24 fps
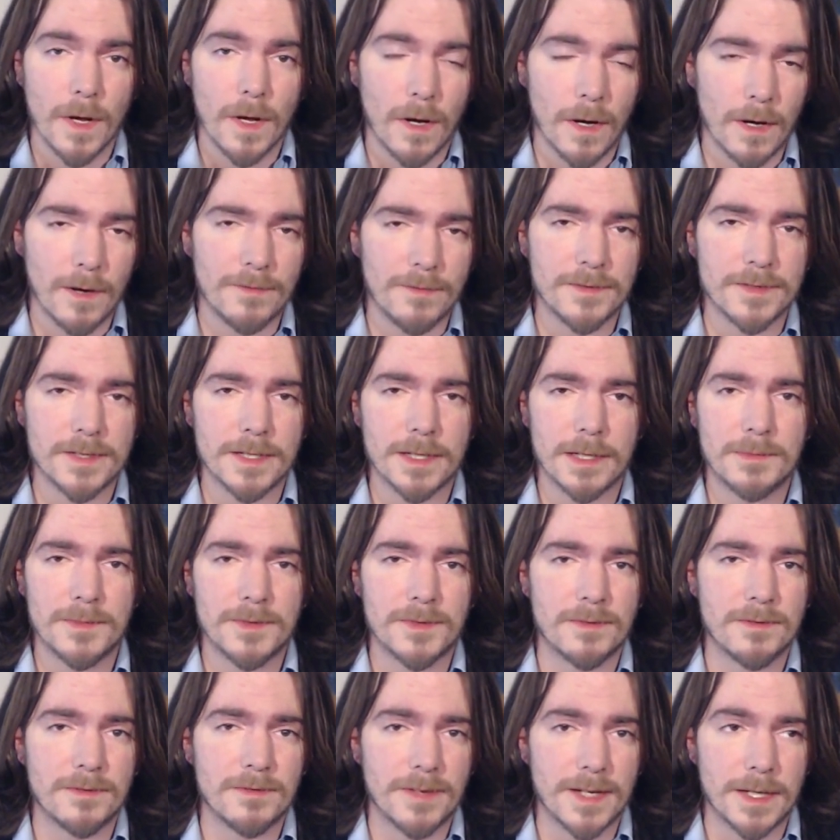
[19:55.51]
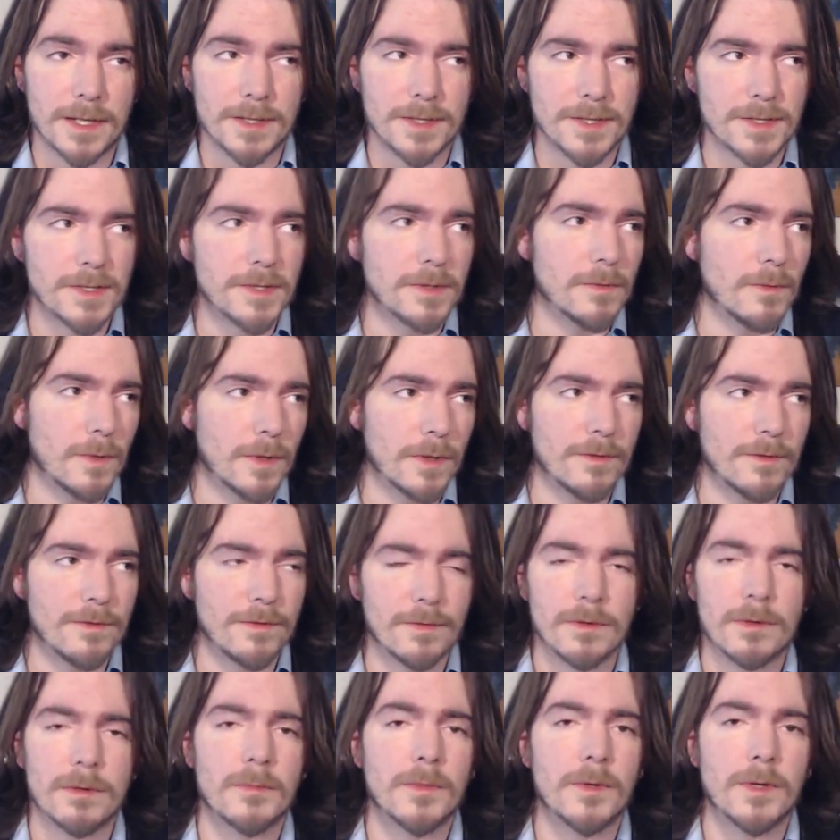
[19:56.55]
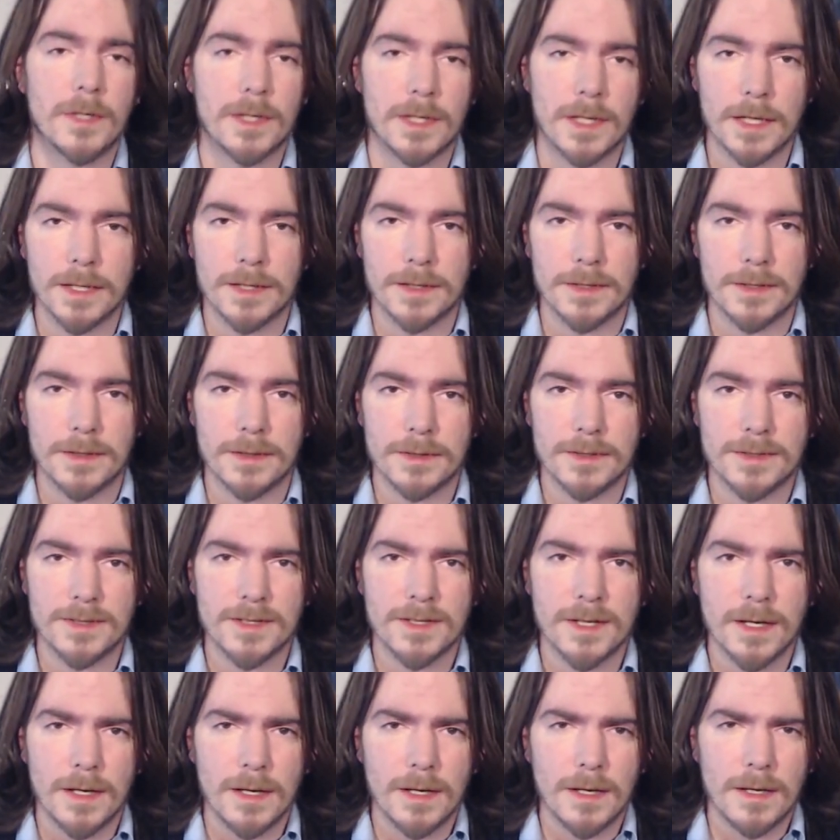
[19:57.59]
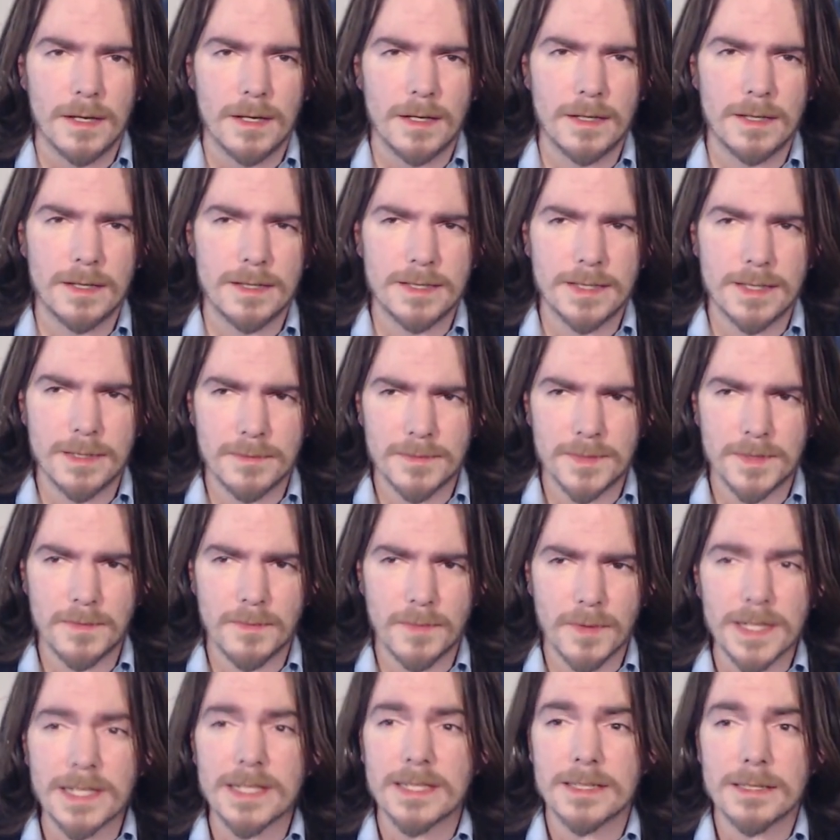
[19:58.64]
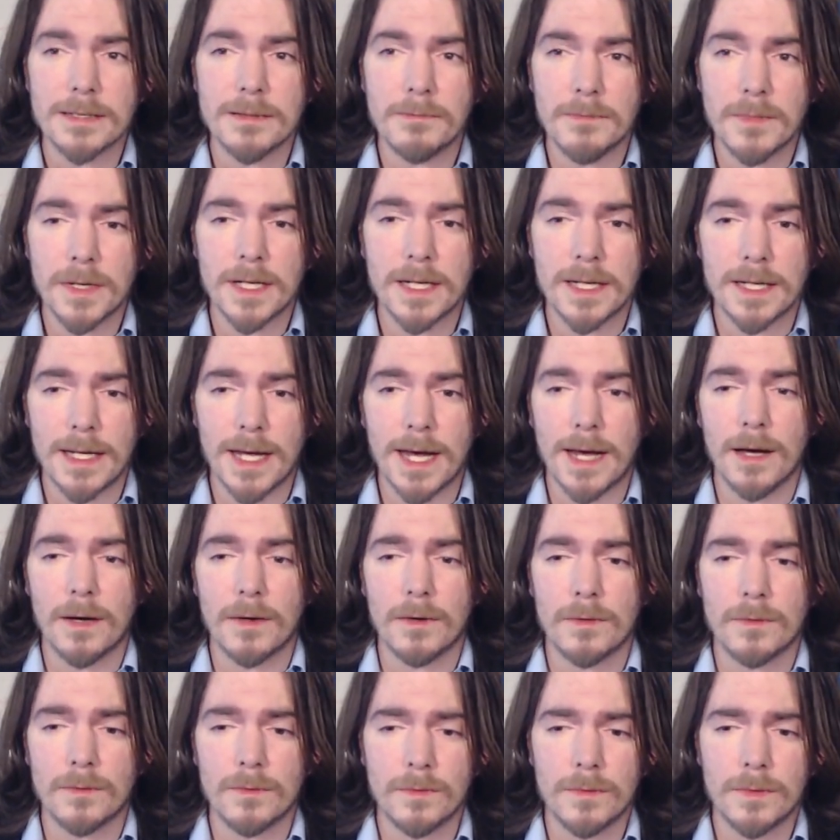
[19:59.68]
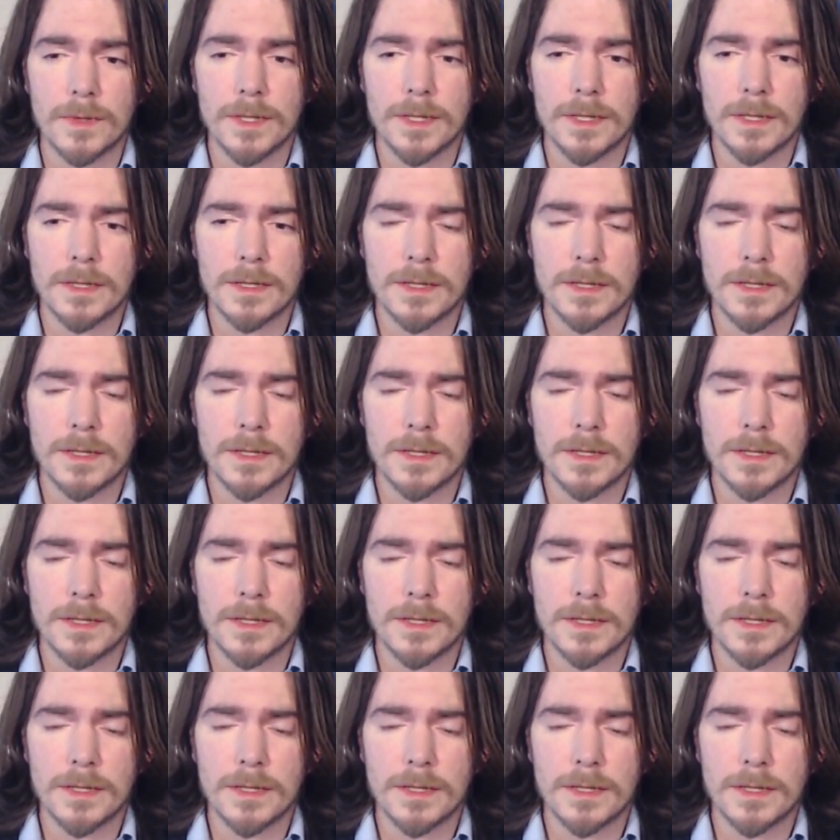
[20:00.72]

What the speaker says: Oftentimes revenge, in one form or another, is an attempt to bring somebody down with